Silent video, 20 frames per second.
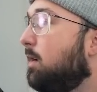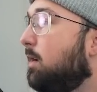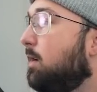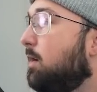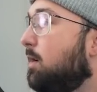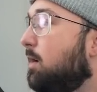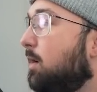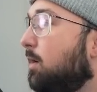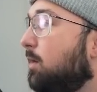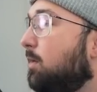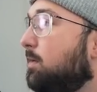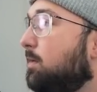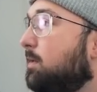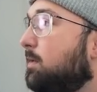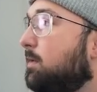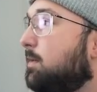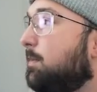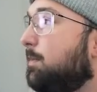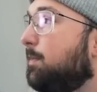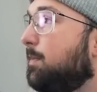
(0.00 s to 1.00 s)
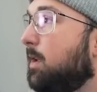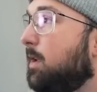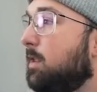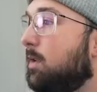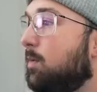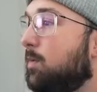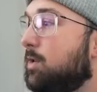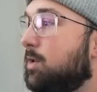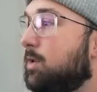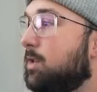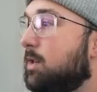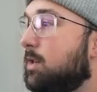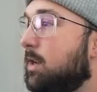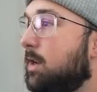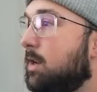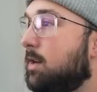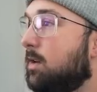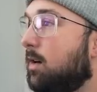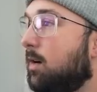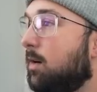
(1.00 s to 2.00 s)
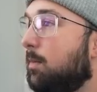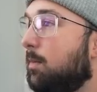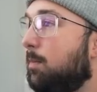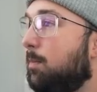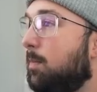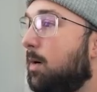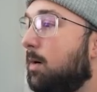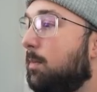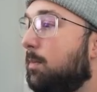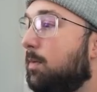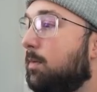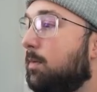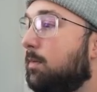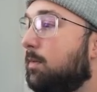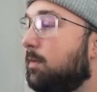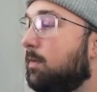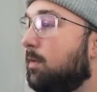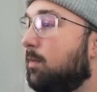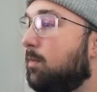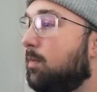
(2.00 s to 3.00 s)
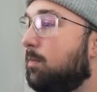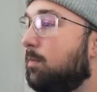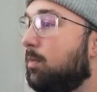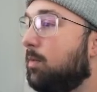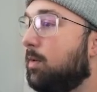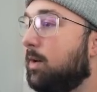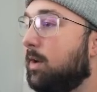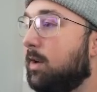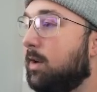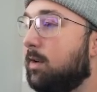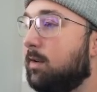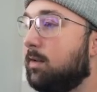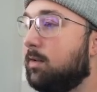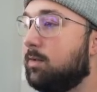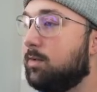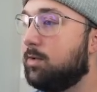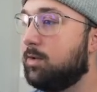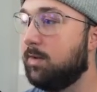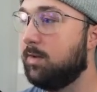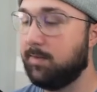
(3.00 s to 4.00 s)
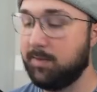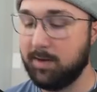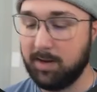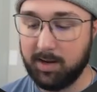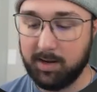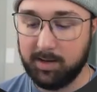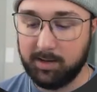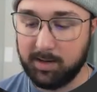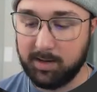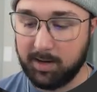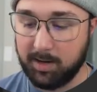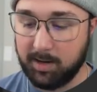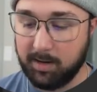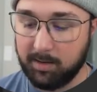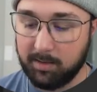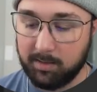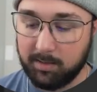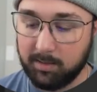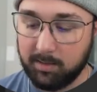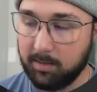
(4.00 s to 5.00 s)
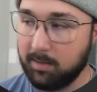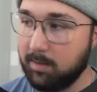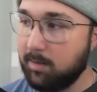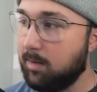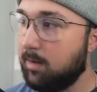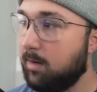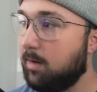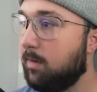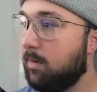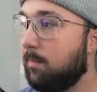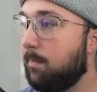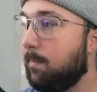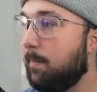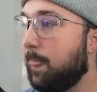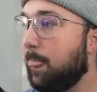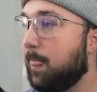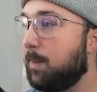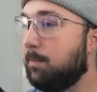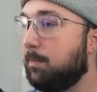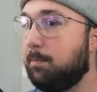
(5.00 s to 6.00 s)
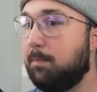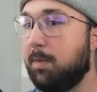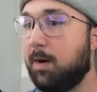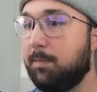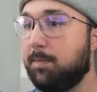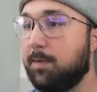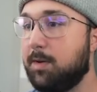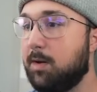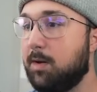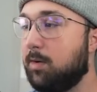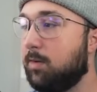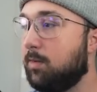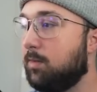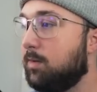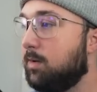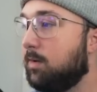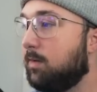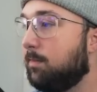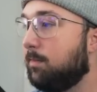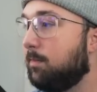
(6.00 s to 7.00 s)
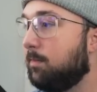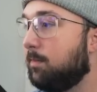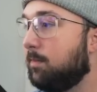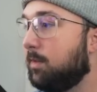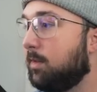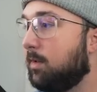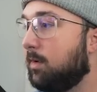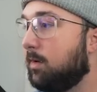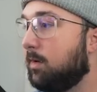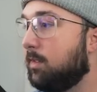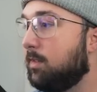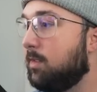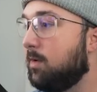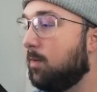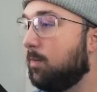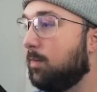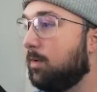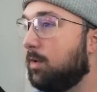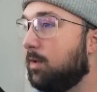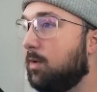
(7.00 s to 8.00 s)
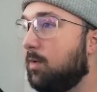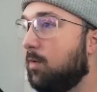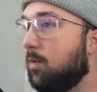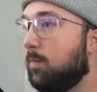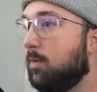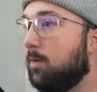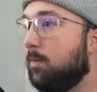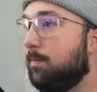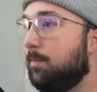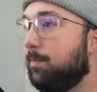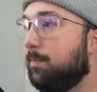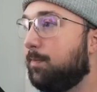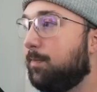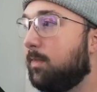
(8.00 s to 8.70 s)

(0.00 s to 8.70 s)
nodes. And then we just need our bump. So we'll bring Shift A, get a bump node, plug normal to normal,